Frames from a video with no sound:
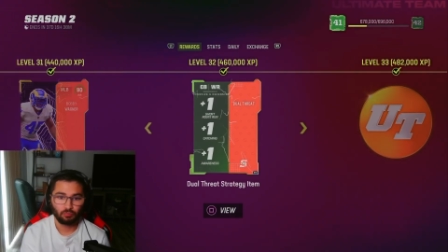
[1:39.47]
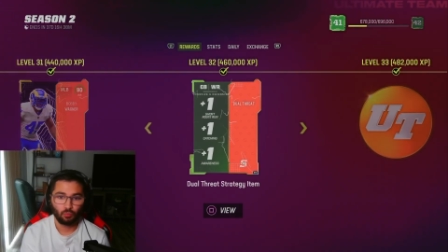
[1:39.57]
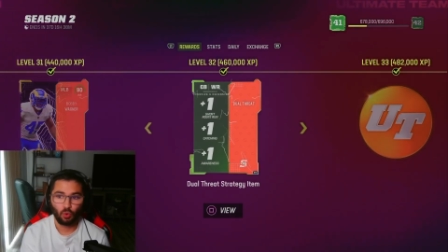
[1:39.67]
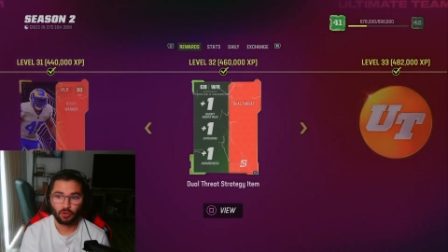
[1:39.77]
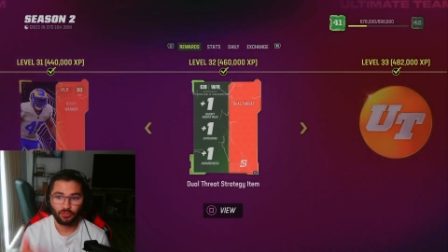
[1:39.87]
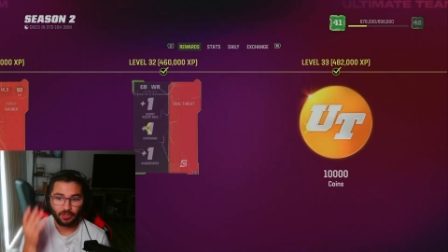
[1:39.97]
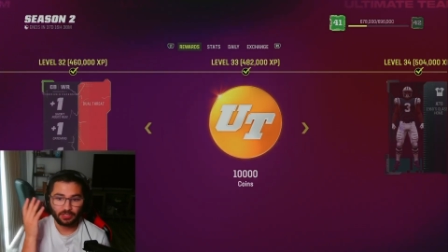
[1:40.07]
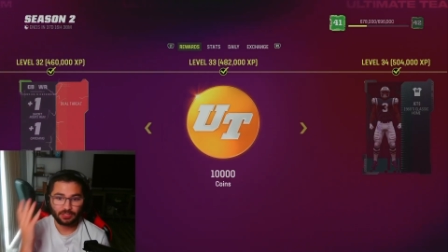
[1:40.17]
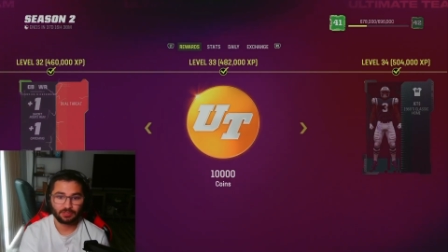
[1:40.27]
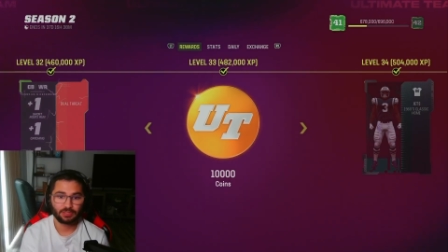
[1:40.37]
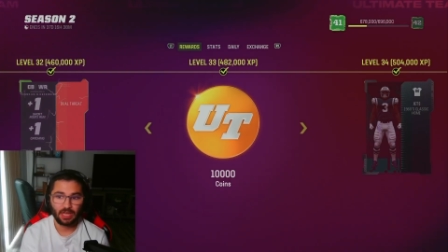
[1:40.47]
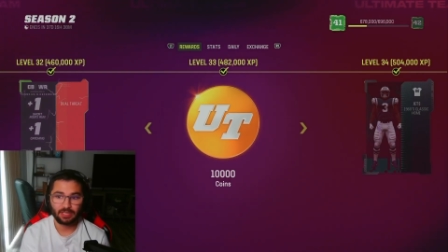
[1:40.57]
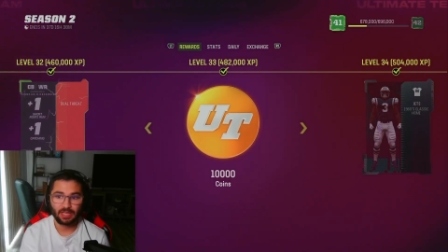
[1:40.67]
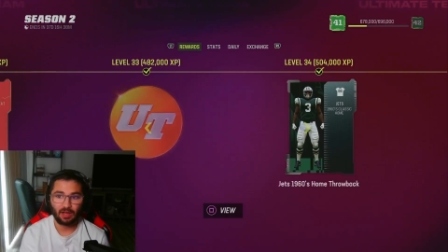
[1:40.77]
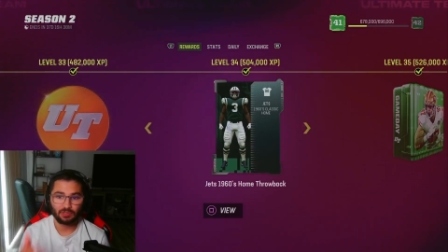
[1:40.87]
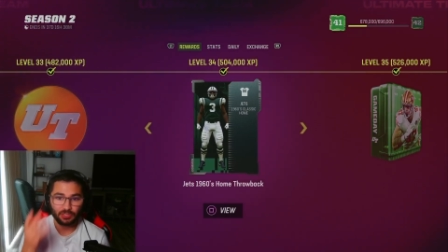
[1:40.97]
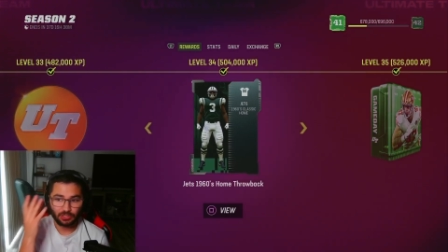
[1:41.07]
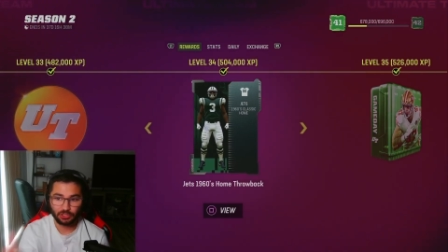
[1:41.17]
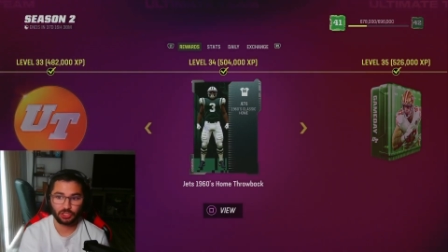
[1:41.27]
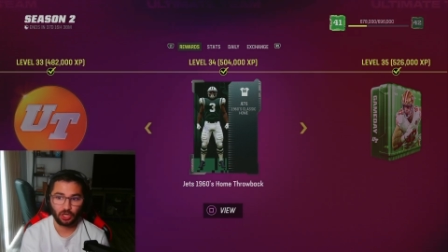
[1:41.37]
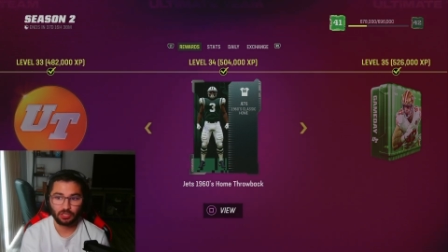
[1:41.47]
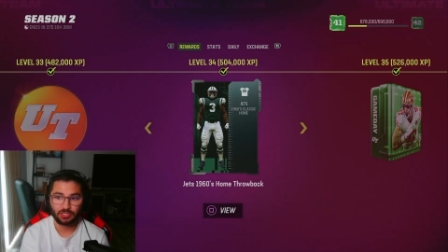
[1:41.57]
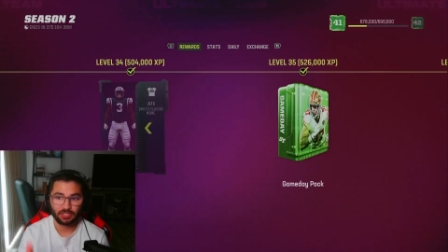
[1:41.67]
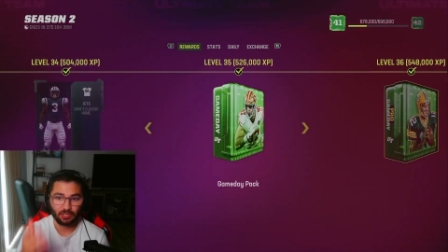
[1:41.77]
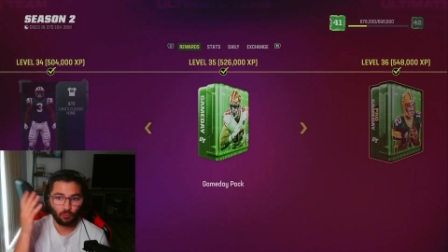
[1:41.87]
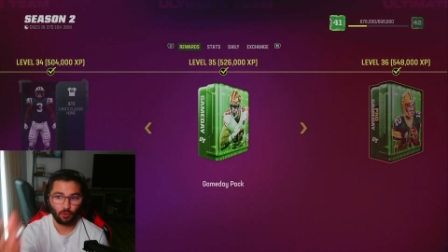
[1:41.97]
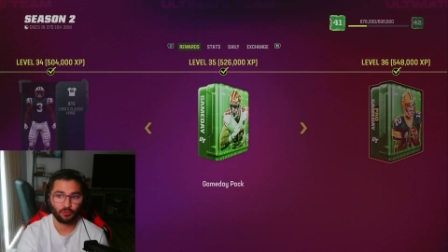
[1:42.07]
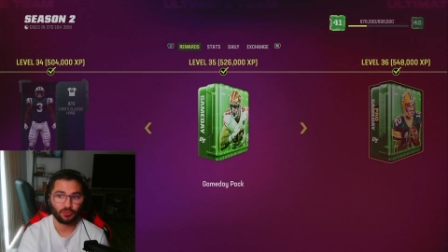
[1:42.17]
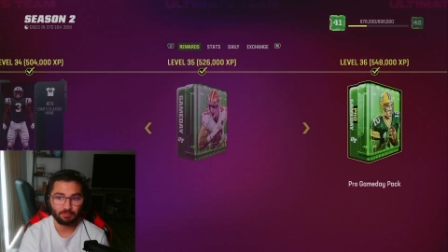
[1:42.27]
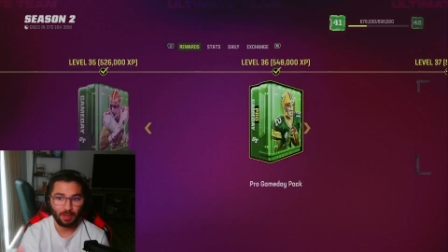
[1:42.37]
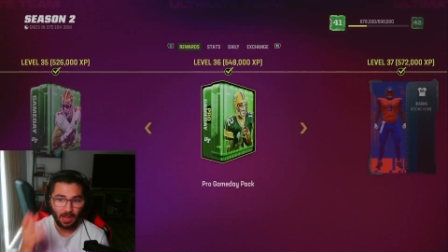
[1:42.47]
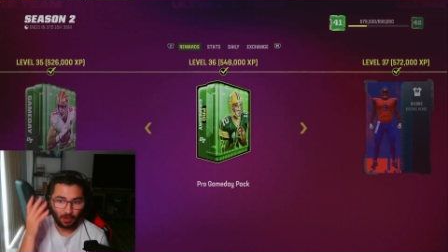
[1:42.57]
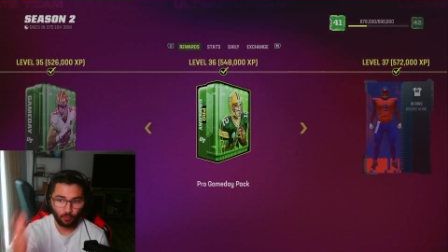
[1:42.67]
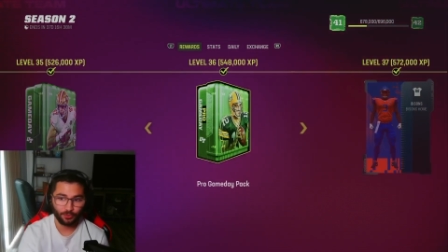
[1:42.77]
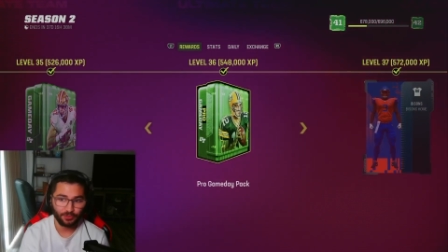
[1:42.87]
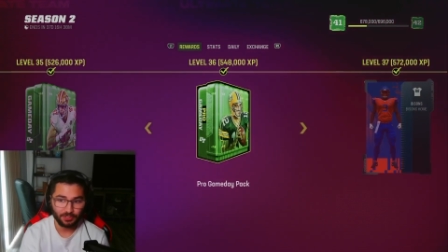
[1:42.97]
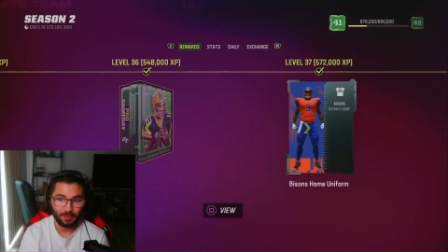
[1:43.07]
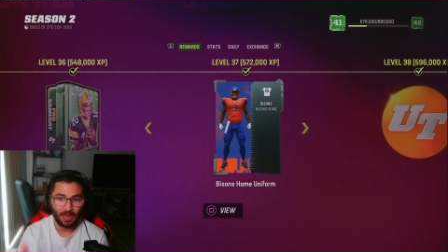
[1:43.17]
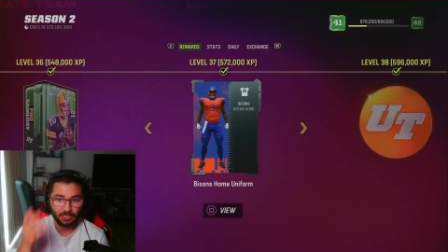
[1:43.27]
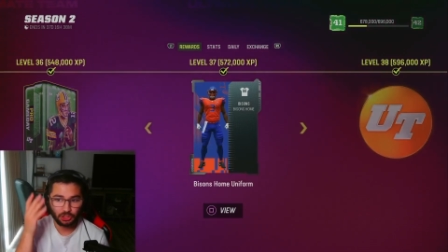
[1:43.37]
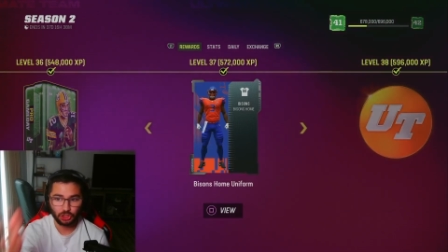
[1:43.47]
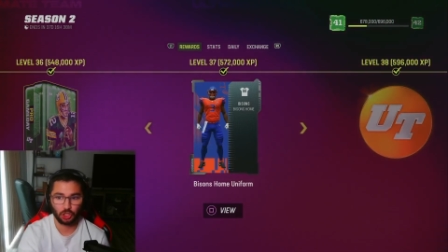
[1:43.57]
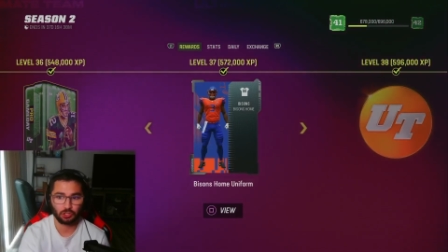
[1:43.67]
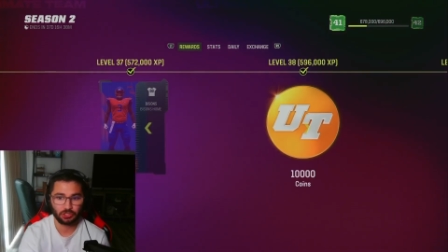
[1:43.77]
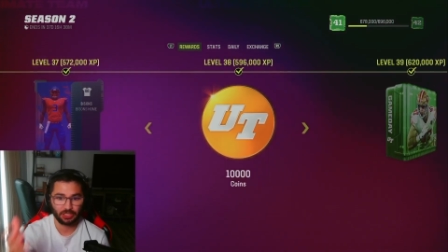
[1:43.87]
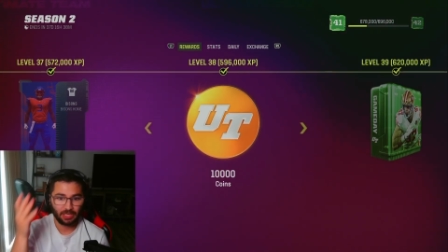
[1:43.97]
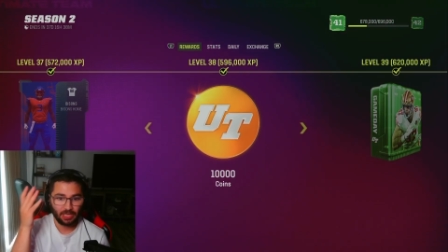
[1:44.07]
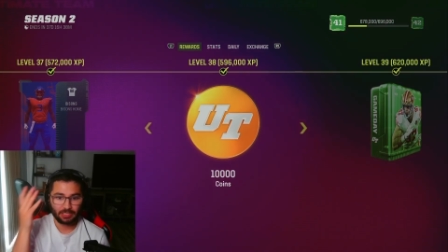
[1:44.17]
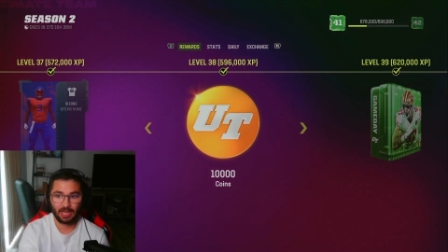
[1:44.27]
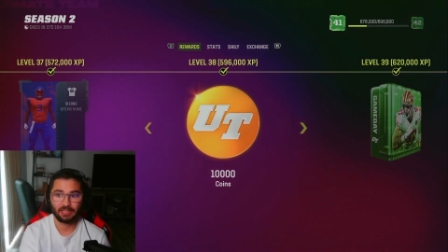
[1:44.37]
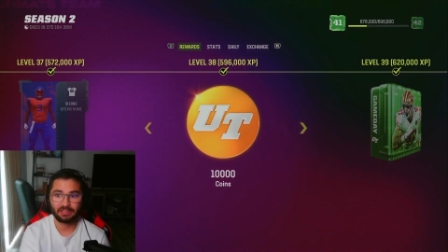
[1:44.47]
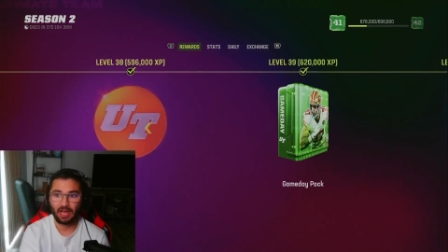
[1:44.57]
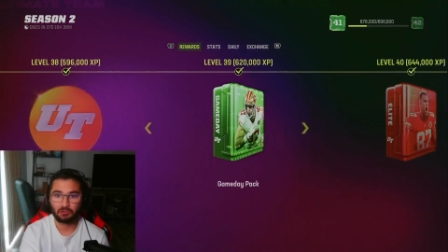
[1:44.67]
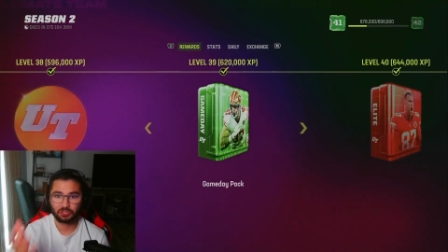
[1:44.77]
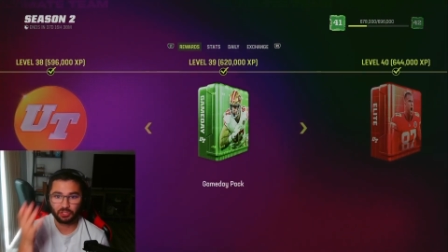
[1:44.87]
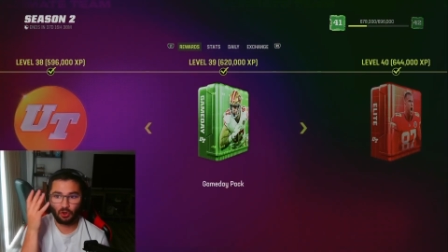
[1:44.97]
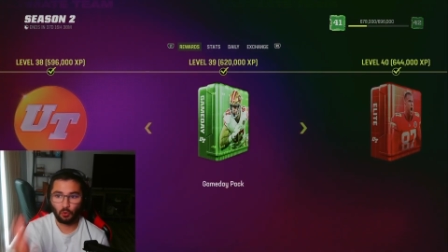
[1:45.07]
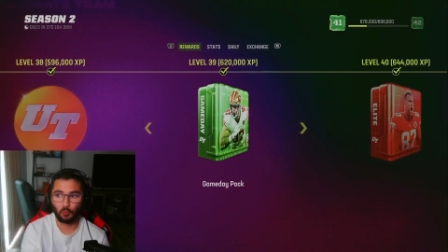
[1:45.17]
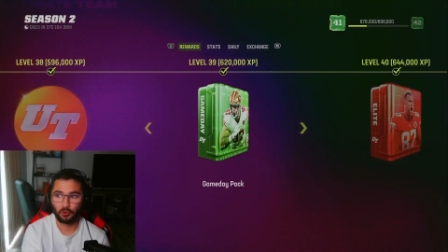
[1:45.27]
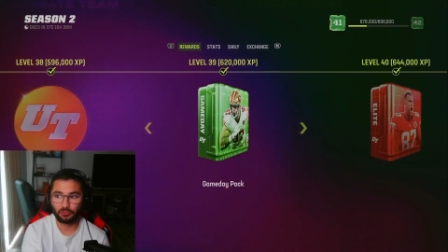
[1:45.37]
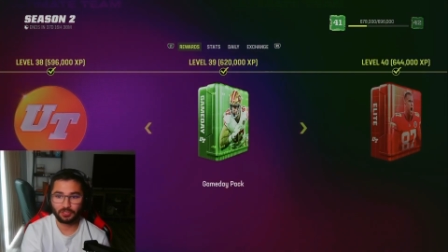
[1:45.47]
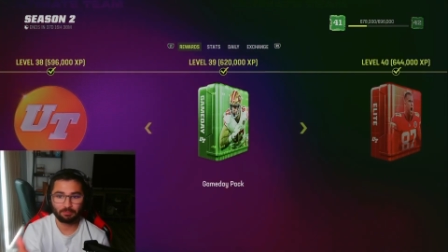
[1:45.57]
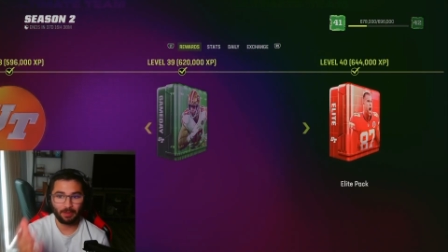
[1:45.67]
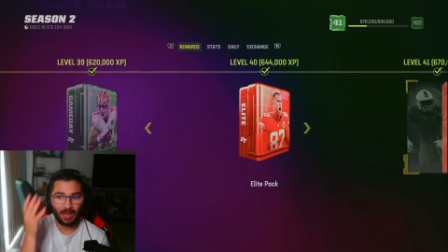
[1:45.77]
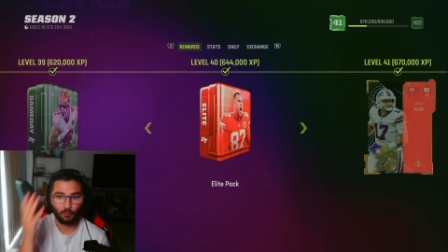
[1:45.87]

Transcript: Worthless, 10,000, Jersey, worthless pack, worthless pack, Jersey, 10,000, worthless pack,